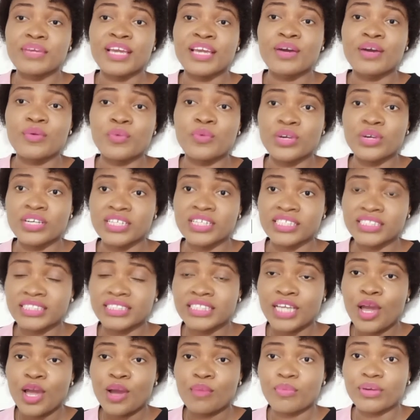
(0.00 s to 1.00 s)
bigger words,
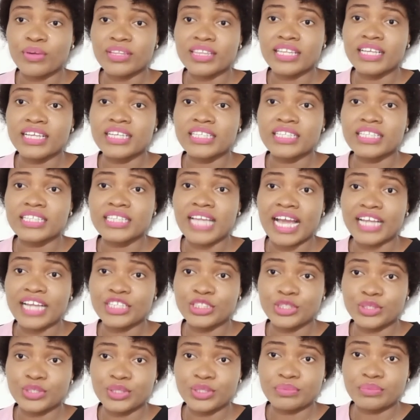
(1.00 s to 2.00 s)
but that
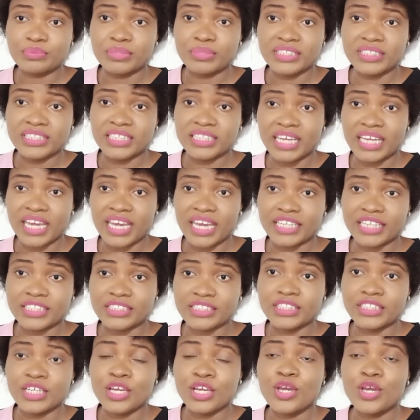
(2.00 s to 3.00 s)
shouldn't be the
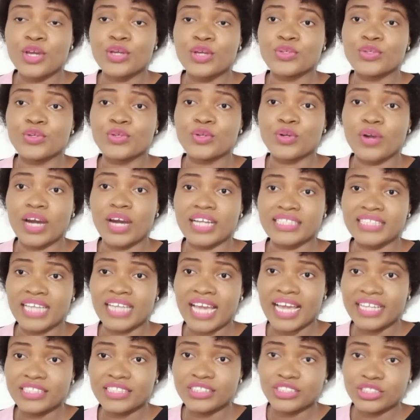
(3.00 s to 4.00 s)
case. Your
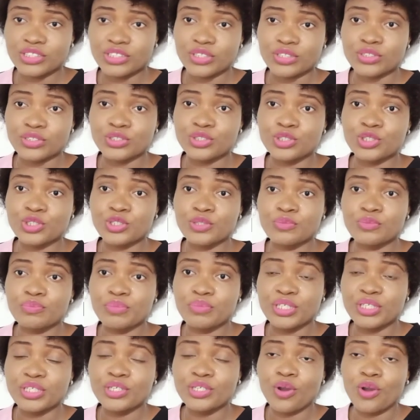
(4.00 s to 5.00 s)
attention should
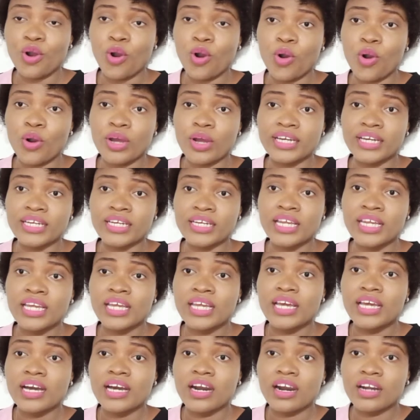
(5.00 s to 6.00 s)
be on
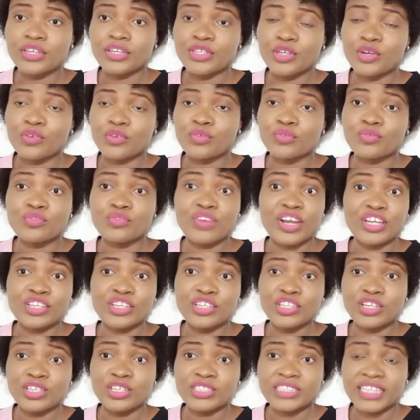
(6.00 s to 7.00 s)
your
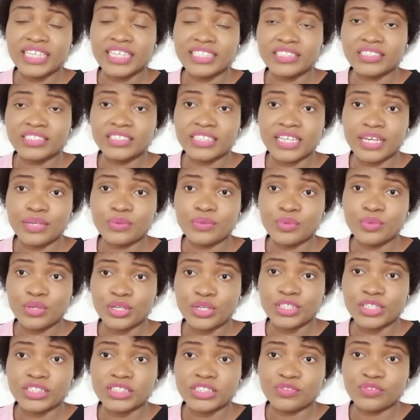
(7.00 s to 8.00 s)
regular day-to-day
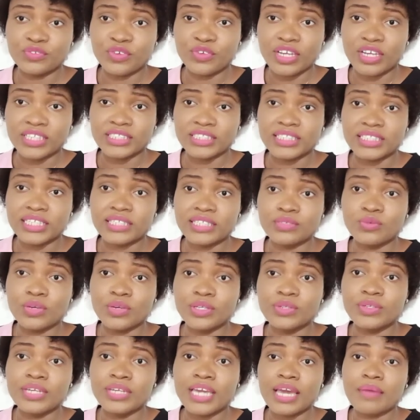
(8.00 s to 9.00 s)
words first. Then
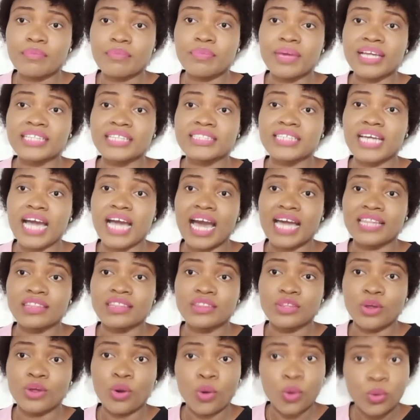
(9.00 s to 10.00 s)
when you get better at
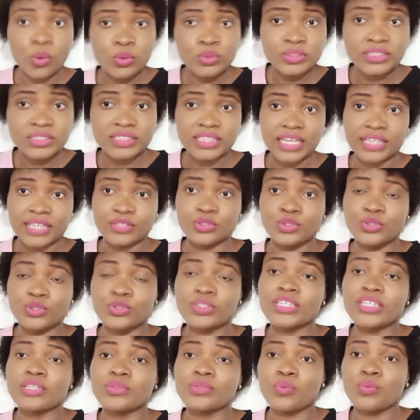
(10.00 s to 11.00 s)
those, then you
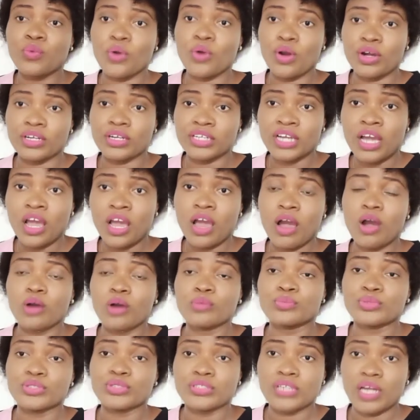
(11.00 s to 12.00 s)
can work
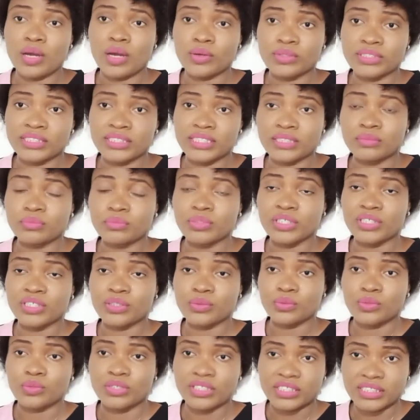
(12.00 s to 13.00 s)
on pronouncing bigger
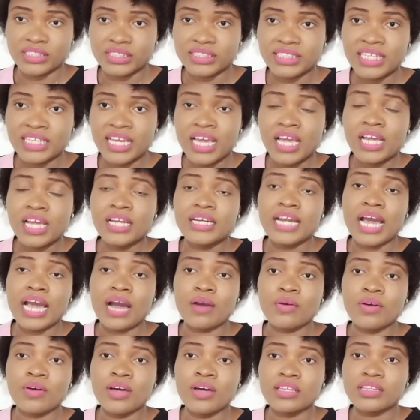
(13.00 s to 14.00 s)
words.
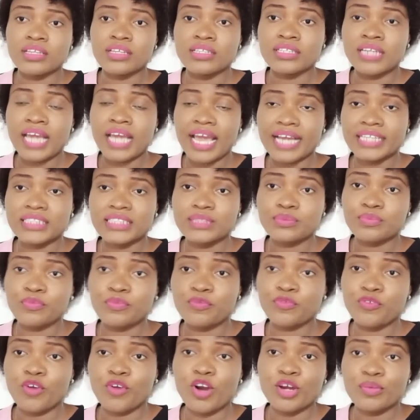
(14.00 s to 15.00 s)
Now the next
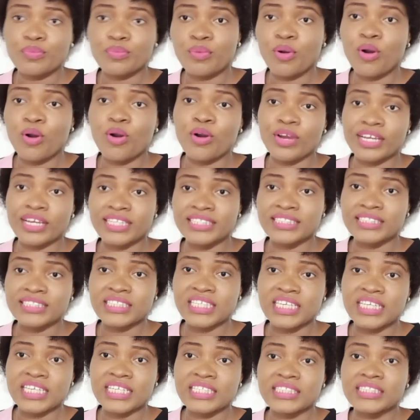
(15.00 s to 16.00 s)
fourth point
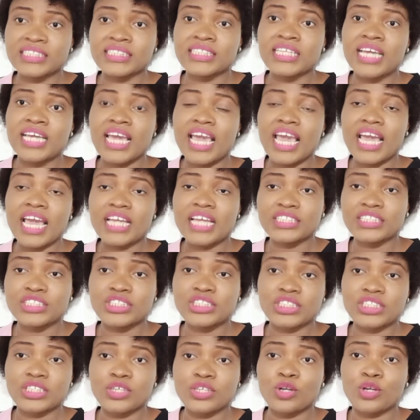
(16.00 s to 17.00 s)
is
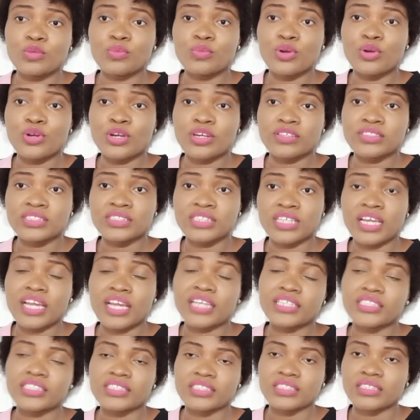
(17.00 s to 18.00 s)
energy on
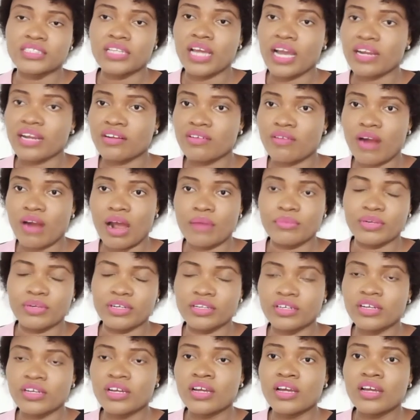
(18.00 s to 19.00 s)
pronunciation than grammar.